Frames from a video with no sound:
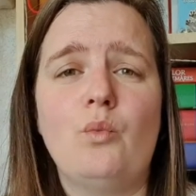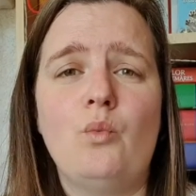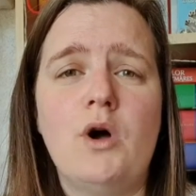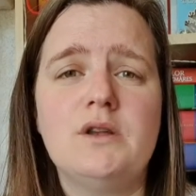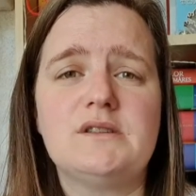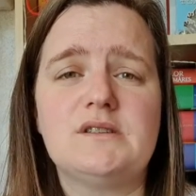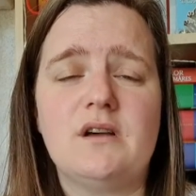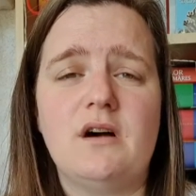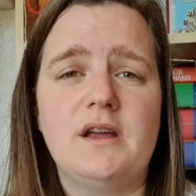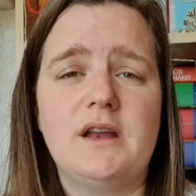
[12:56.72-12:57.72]
once
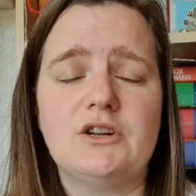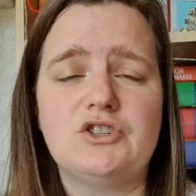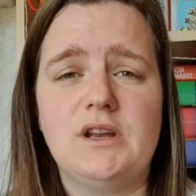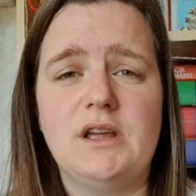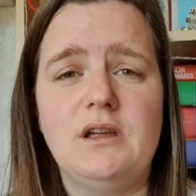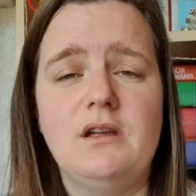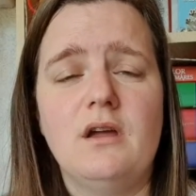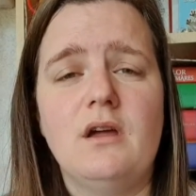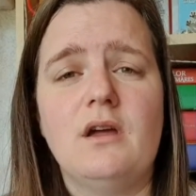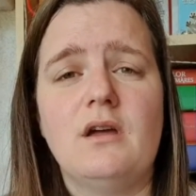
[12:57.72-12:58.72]
I'd actually
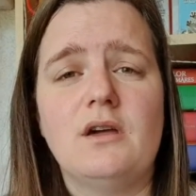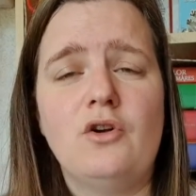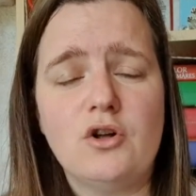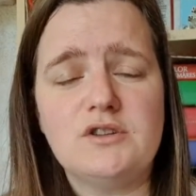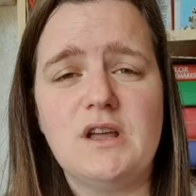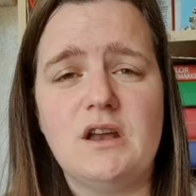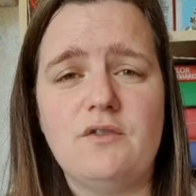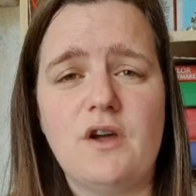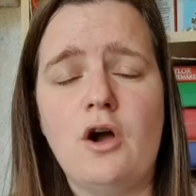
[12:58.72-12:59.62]
got to the end of it,